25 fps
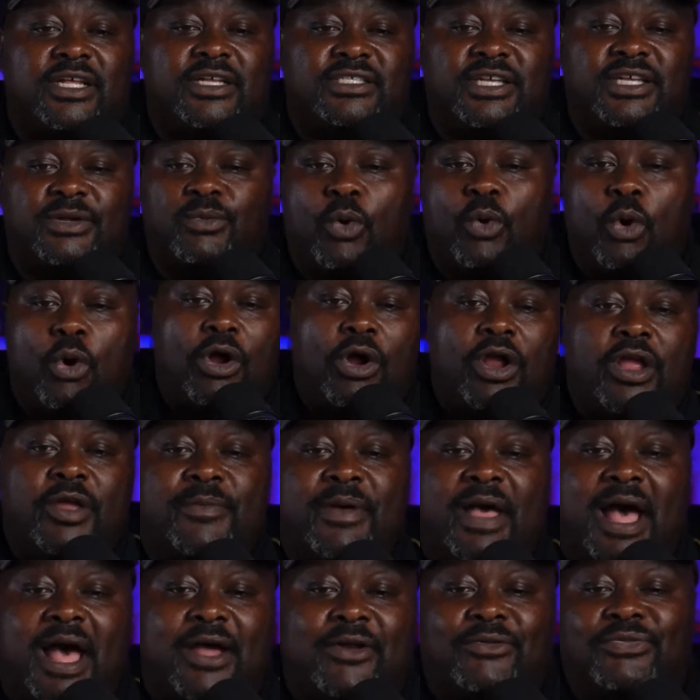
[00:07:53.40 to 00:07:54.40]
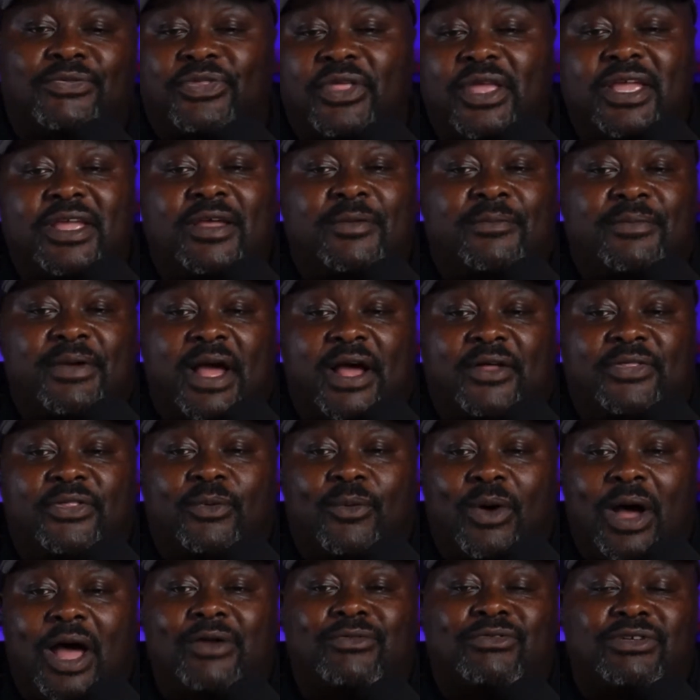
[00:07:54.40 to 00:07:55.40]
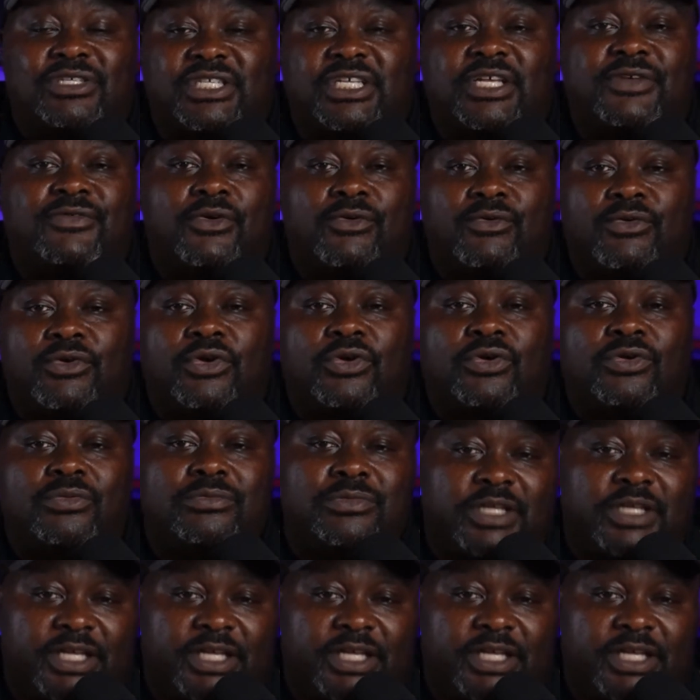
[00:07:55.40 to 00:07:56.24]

worry about or think about. The wide receiver room